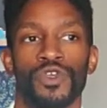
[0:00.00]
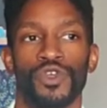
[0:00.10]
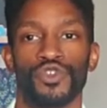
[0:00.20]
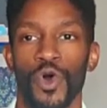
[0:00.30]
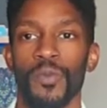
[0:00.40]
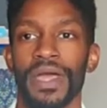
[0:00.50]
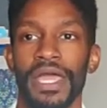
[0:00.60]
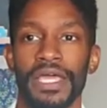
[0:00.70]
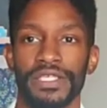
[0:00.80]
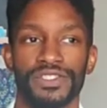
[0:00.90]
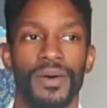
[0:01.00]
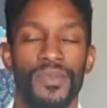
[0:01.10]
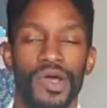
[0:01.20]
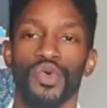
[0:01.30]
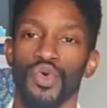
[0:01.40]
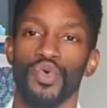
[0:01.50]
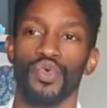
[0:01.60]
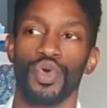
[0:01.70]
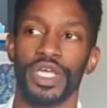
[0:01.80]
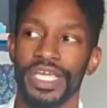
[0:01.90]
your soulmate is someone
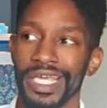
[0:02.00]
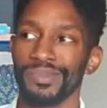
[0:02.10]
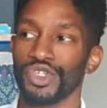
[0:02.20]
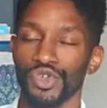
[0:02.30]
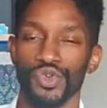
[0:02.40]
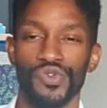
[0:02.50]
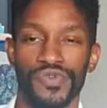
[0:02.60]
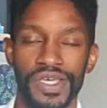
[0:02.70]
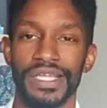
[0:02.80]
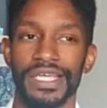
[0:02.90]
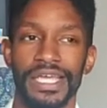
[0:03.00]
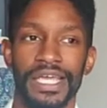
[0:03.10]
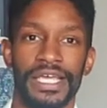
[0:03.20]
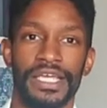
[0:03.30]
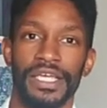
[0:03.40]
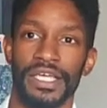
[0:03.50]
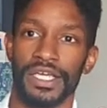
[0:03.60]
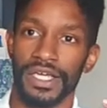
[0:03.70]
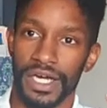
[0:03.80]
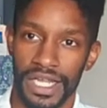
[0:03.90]
who keeps you feeling
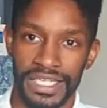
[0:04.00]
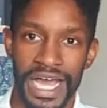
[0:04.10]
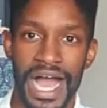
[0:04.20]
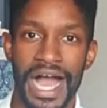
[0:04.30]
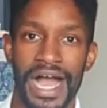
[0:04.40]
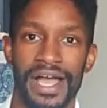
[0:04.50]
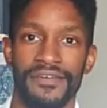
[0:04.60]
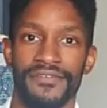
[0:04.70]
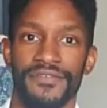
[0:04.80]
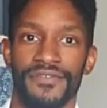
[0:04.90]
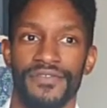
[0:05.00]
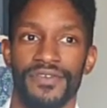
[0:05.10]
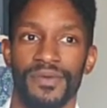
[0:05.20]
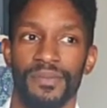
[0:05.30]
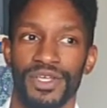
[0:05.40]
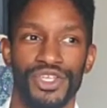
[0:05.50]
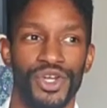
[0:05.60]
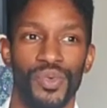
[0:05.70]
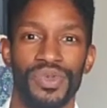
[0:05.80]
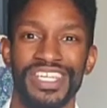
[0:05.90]
alive but you
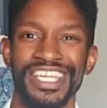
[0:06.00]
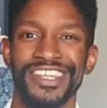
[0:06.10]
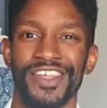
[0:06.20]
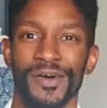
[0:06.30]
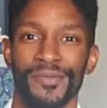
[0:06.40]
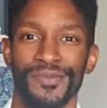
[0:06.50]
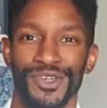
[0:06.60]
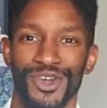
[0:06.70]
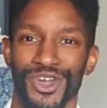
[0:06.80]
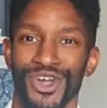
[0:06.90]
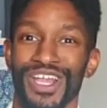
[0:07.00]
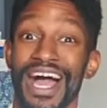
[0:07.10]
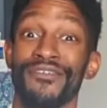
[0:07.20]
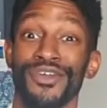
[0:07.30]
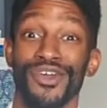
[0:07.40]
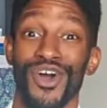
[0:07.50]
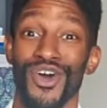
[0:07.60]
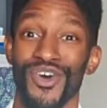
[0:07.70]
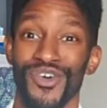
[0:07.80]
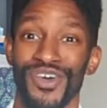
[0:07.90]
don't need them. You know, you're alive on your
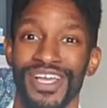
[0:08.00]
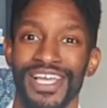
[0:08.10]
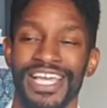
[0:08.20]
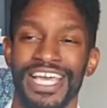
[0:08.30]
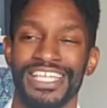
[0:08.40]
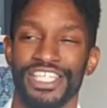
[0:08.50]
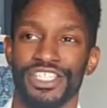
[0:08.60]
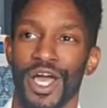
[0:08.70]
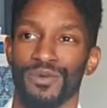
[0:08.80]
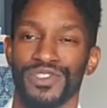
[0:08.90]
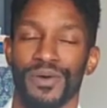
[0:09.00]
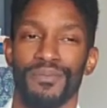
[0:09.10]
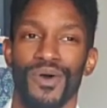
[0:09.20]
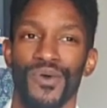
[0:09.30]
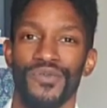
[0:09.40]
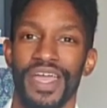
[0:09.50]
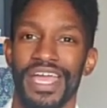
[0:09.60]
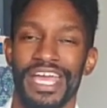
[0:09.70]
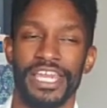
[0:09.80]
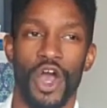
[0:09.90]
own. It just helps to
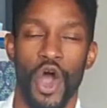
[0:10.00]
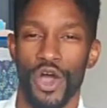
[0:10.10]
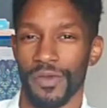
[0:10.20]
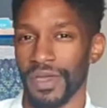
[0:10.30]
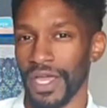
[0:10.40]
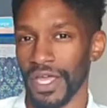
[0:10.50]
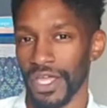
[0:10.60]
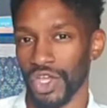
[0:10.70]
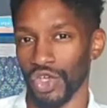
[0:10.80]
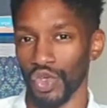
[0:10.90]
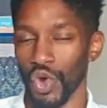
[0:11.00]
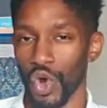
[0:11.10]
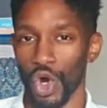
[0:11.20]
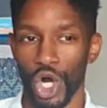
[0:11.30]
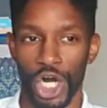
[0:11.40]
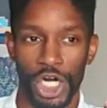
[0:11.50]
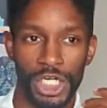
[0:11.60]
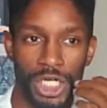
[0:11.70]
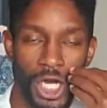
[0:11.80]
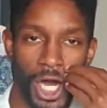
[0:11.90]
motivate and augment your
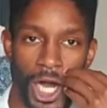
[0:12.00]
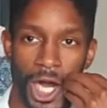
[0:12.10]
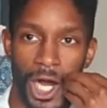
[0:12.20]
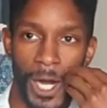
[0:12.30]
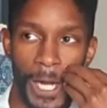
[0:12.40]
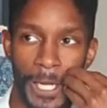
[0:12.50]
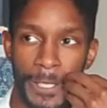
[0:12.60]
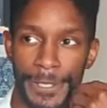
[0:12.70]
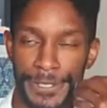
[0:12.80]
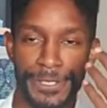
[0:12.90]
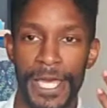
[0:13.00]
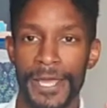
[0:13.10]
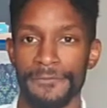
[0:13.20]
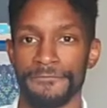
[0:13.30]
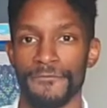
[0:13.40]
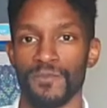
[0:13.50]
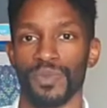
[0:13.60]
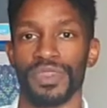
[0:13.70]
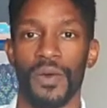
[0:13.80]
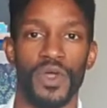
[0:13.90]
uh, your state.
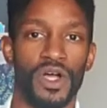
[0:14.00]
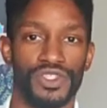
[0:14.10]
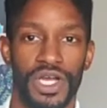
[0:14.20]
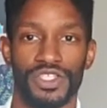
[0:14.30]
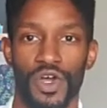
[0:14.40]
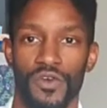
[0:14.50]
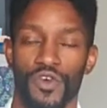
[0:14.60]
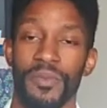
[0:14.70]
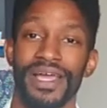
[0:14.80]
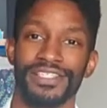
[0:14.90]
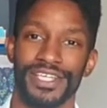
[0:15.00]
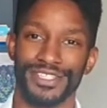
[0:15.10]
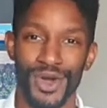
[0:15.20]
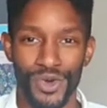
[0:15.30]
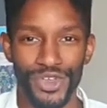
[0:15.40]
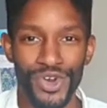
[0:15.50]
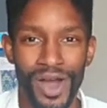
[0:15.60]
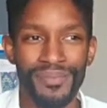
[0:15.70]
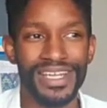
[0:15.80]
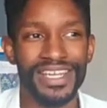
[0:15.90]
Now we also got to talk romantic. So you know,
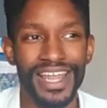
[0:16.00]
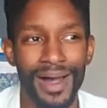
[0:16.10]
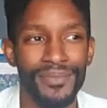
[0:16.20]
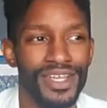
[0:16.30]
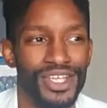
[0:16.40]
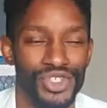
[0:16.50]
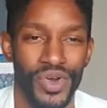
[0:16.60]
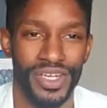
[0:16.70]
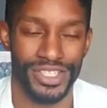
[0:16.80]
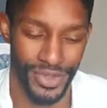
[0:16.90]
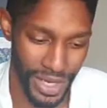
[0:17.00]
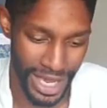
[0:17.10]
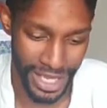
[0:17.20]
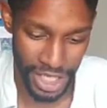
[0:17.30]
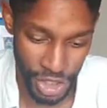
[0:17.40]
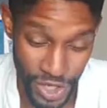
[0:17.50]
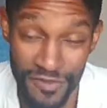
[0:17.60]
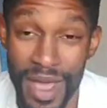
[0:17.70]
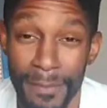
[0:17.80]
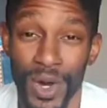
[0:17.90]
I'm really I'm really enjoying this. Okay, so
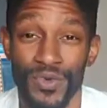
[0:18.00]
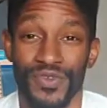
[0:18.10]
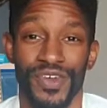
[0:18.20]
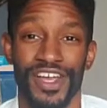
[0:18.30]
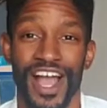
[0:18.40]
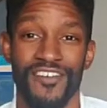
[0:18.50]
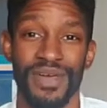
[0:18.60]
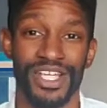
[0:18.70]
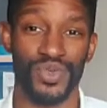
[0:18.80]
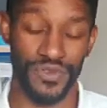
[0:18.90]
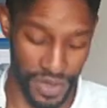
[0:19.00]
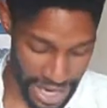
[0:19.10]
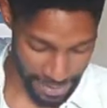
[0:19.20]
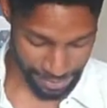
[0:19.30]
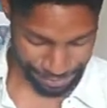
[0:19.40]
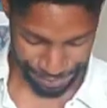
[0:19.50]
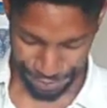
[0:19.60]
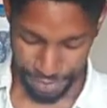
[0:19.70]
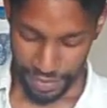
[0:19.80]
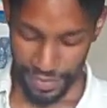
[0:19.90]
I've met both. I've met twin flame.
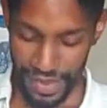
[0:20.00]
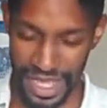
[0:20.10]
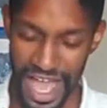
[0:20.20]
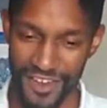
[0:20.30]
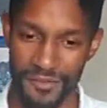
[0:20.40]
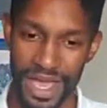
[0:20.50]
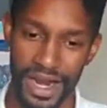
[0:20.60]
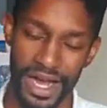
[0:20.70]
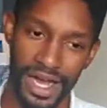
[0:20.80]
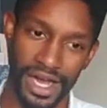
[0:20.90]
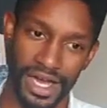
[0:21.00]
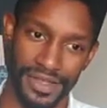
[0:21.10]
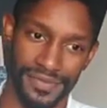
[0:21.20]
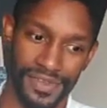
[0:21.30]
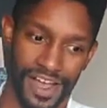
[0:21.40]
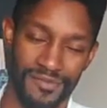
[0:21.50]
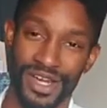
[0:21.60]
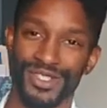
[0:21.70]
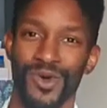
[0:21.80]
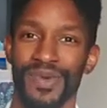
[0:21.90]
I've met uh I've
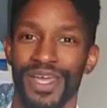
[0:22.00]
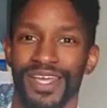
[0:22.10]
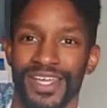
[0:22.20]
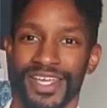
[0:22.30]
met a soulmate.